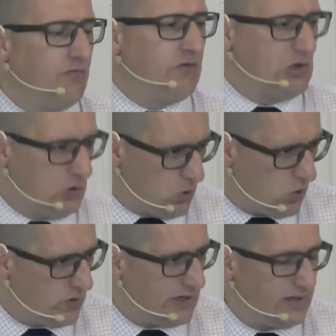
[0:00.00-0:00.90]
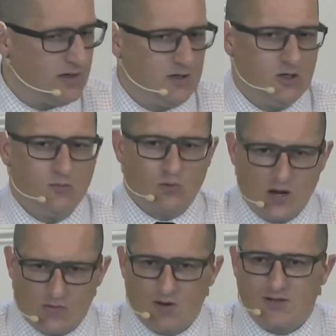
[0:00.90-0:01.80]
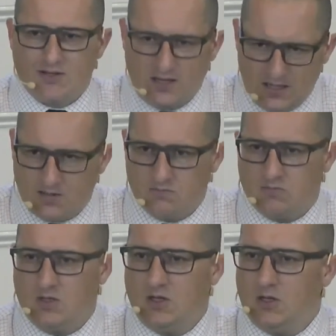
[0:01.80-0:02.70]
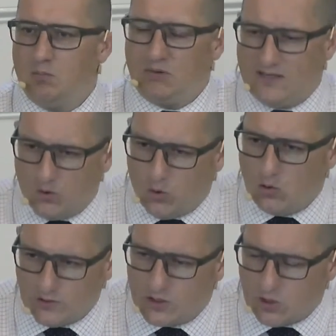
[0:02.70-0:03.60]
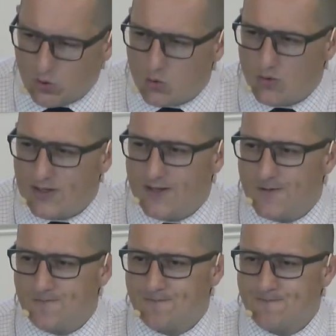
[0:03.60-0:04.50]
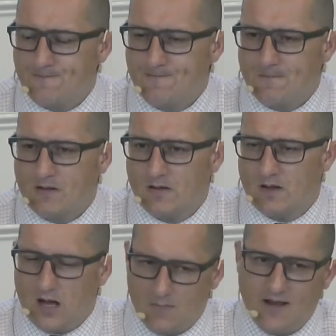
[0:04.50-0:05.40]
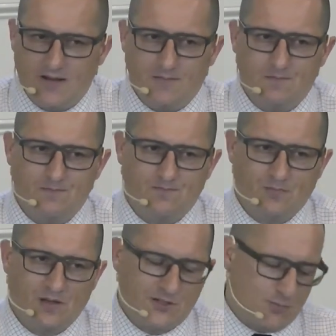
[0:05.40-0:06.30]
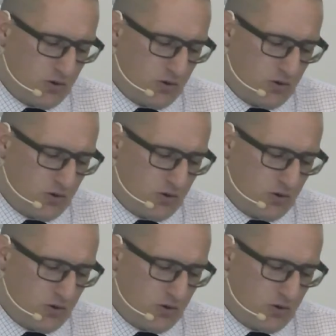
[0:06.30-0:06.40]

of glory. Brethren, to him be all the glory. Amen. Let's